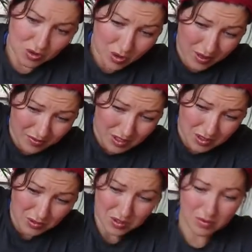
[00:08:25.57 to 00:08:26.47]
You don't have to
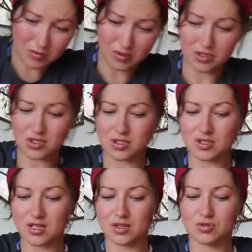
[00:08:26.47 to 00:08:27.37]
do so much.
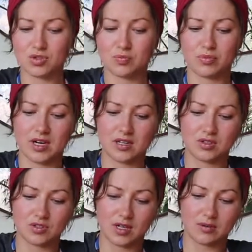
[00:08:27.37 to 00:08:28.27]
It'll just break
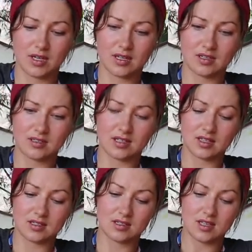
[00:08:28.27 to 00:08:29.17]
straight away. See
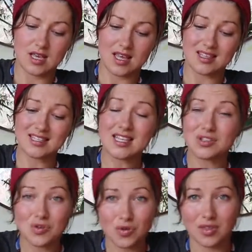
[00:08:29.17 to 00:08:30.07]
this? This has
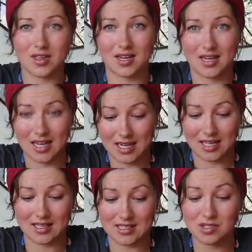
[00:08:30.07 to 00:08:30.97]
nothing in
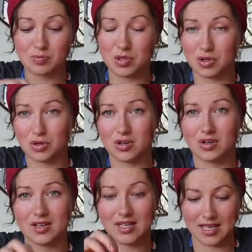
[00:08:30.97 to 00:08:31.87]
it. This is pure
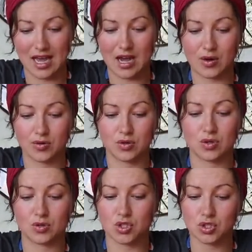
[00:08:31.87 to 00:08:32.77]
cacao.
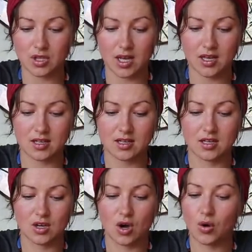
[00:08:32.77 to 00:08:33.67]
No sugar.
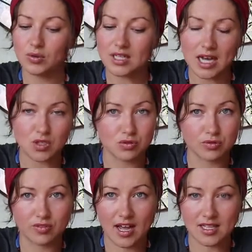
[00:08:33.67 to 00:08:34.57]
Only natural
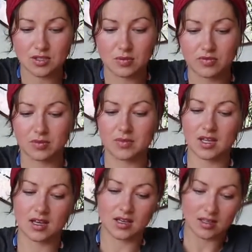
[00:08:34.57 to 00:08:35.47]
fats coming from
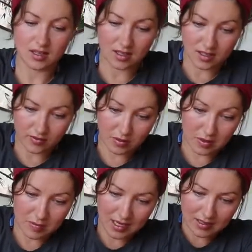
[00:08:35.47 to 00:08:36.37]

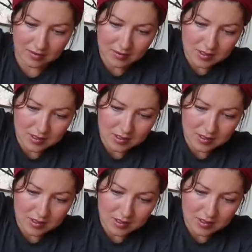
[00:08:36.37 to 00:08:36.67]
the bean.